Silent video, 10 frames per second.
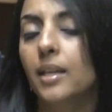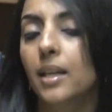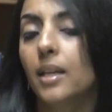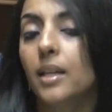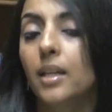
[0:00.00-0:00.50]

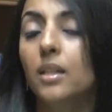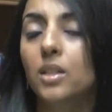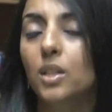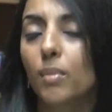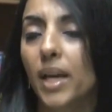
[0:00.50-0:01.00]
it
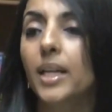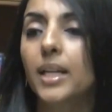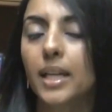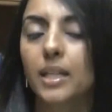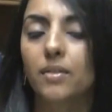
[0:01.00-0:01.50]
nurtured my
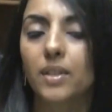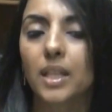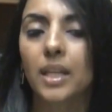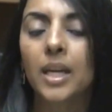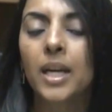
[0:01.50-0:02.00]
creativity,
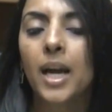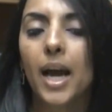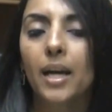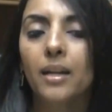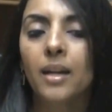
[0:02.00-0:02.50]

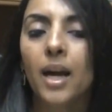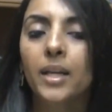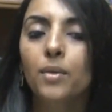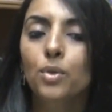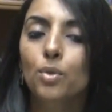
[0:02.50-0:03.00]
and I
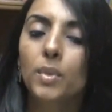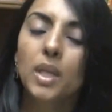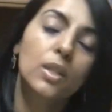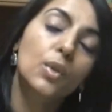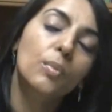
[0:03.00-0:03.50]
used to meet
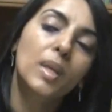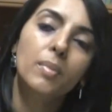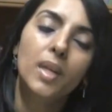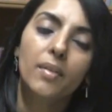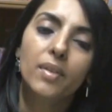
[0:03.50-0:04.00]
new people
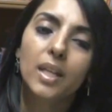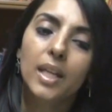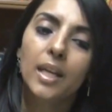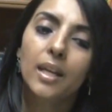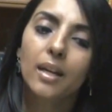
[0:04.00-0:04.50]
every
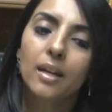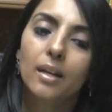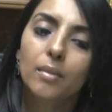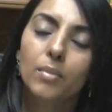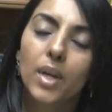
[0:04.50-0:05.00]
day,
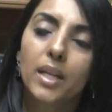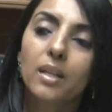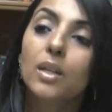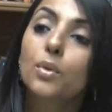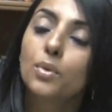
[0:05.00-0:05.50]
write
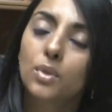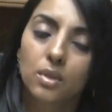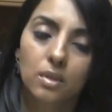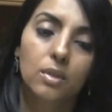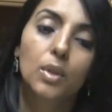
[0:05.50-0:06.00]
news
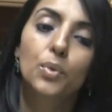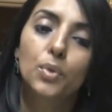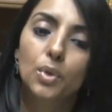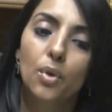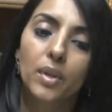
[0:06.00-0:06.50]

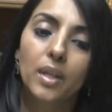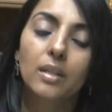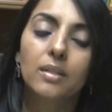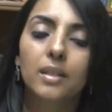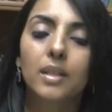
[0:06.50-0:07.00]

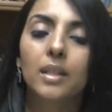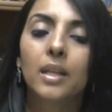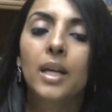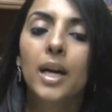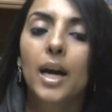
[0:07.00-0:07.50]
stories, and
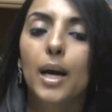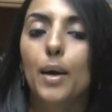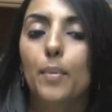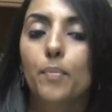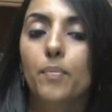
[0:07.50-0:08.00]

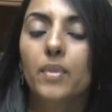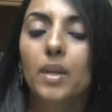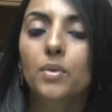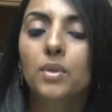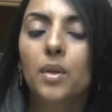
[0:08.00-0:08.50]

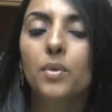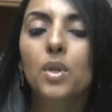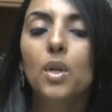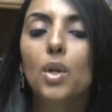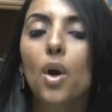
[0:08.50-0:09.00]
there was a
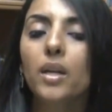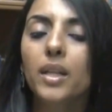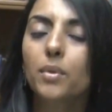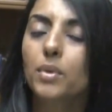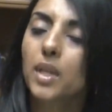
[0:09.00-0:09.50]
lot
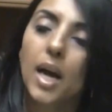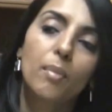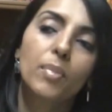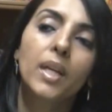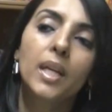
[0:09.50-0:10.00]
that was
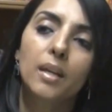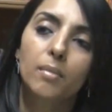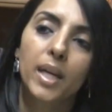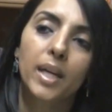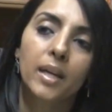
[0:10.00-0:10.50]
happening in
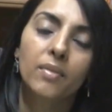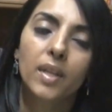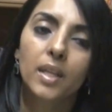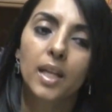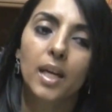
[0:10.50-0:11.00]
my life
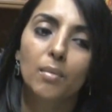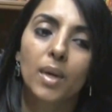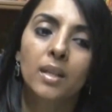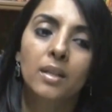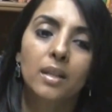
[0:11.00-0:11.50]
that time,
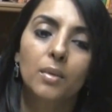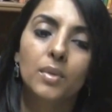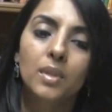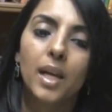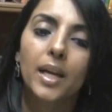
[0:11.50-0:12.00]
and there
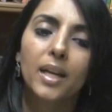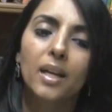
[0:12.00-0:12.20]
was like